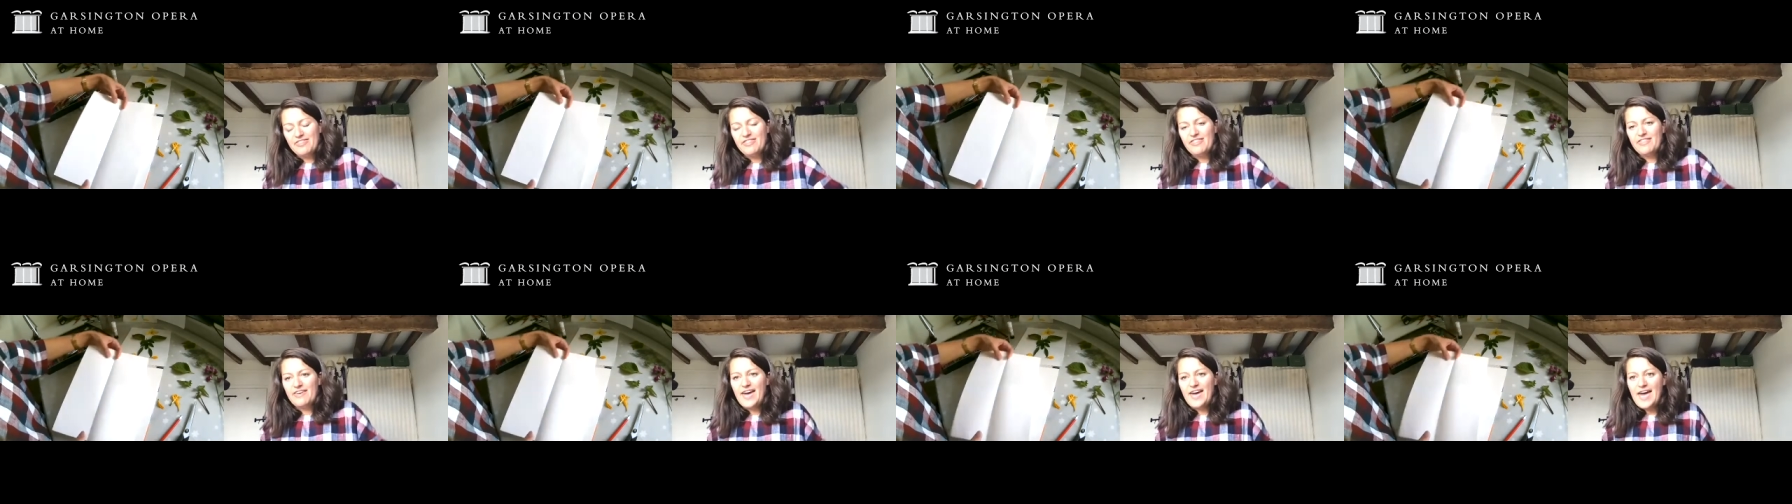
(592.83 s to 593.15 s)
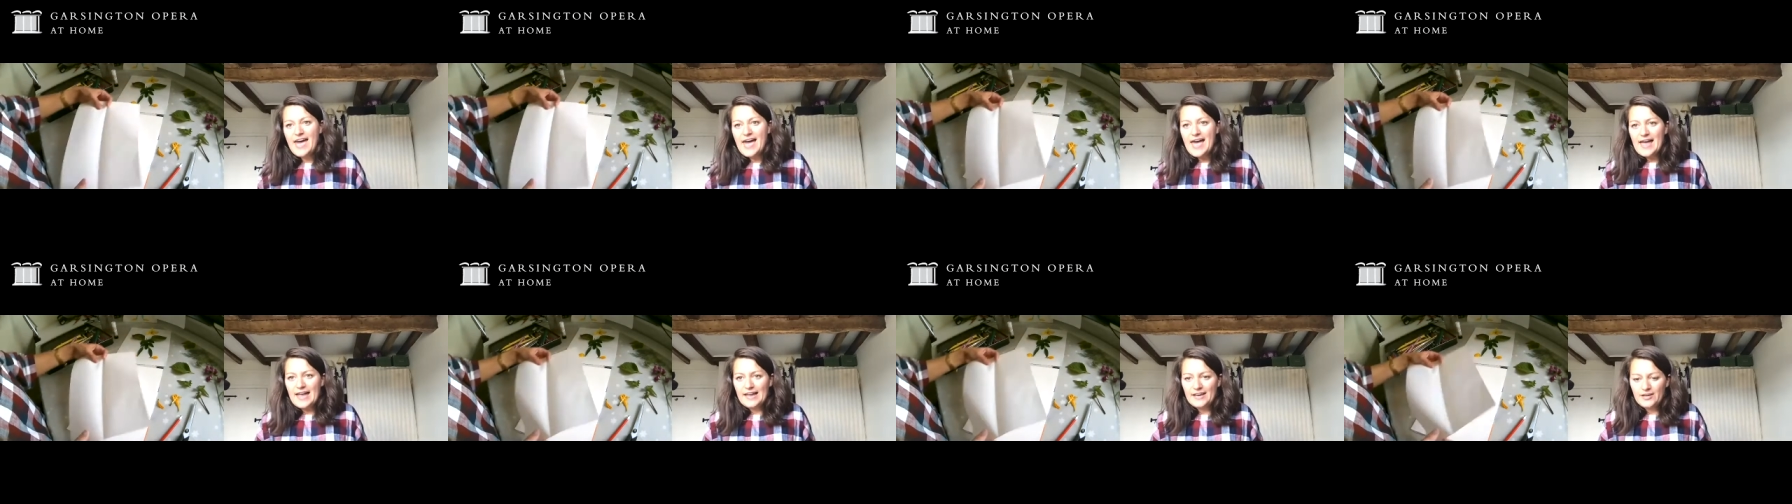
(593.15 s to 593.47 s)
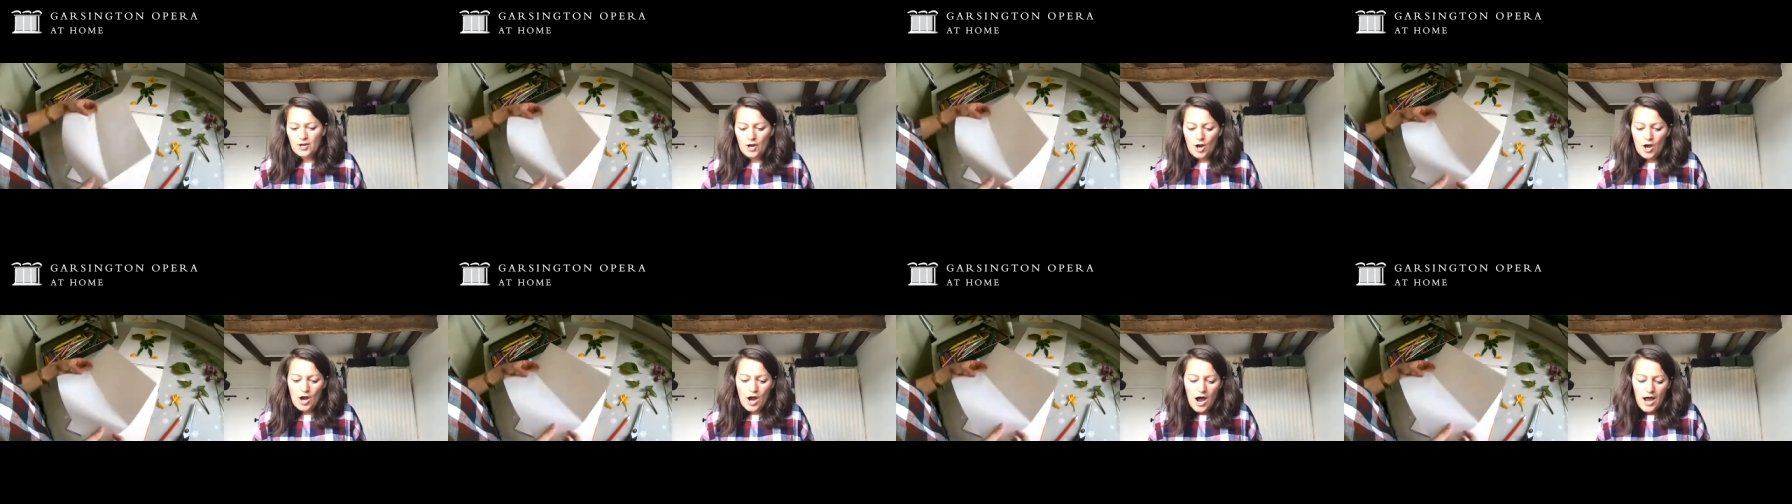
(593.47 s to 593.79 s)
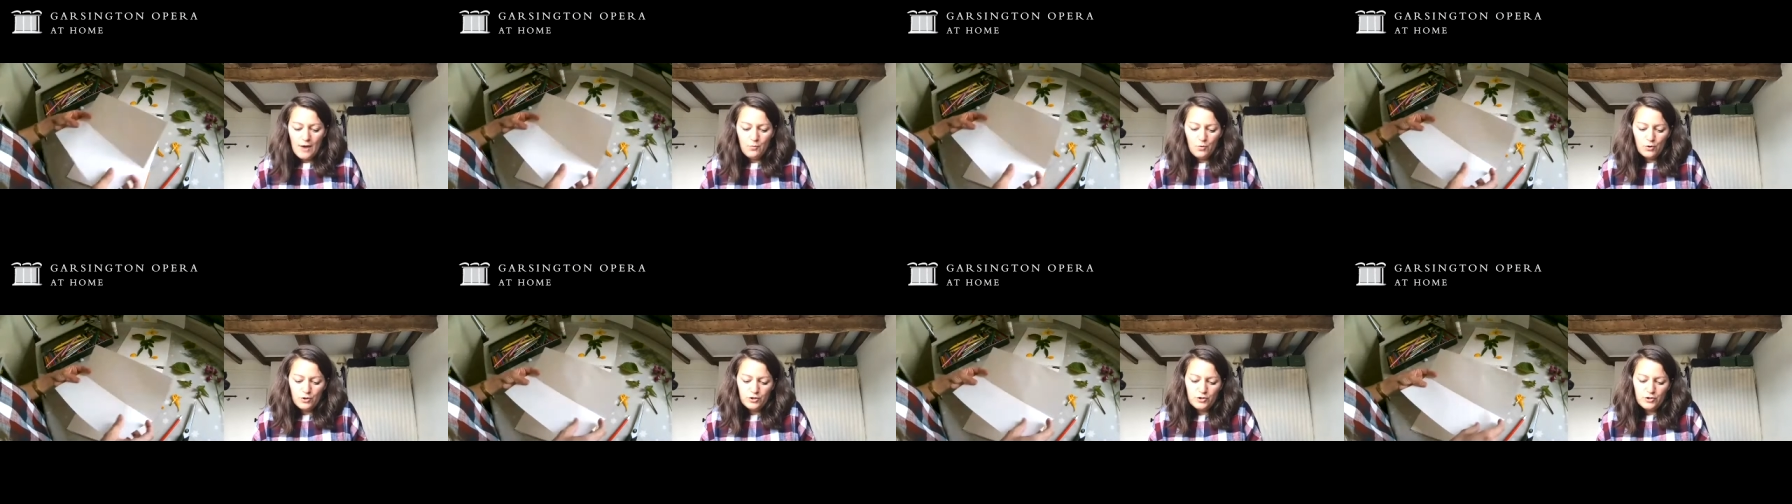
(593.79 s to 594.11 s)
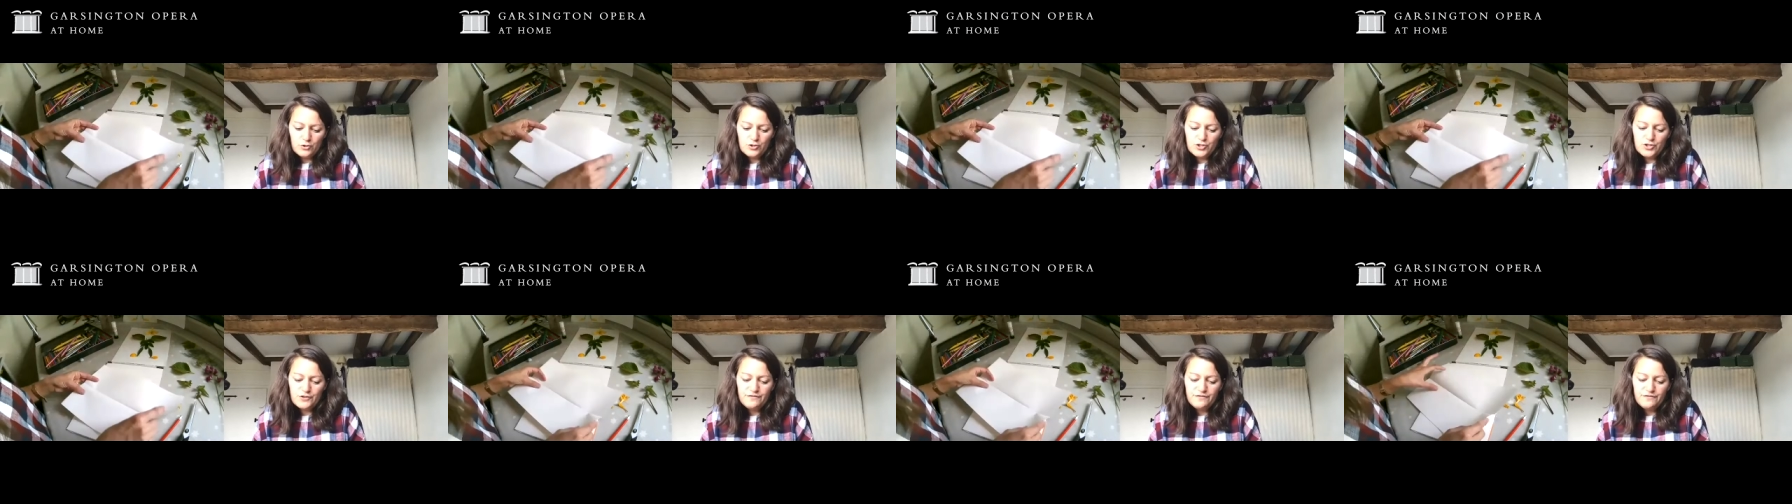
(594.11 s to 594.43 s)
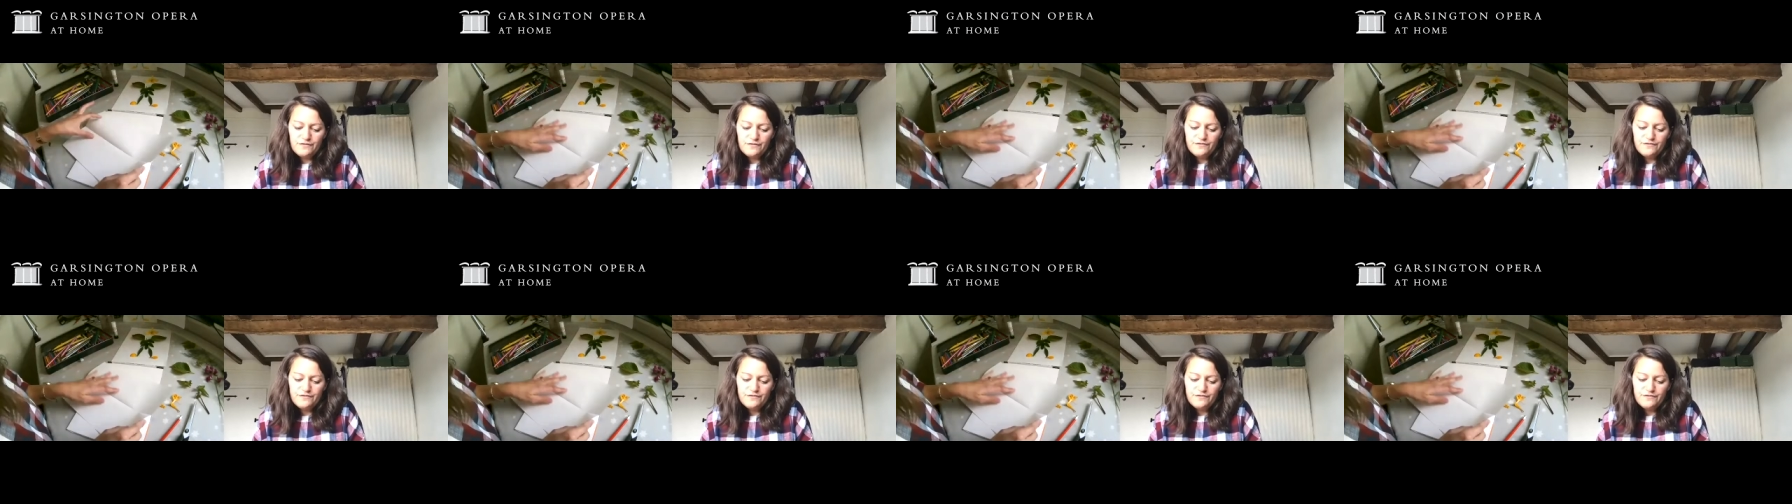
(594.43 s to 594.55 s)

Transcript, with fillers: then I want you to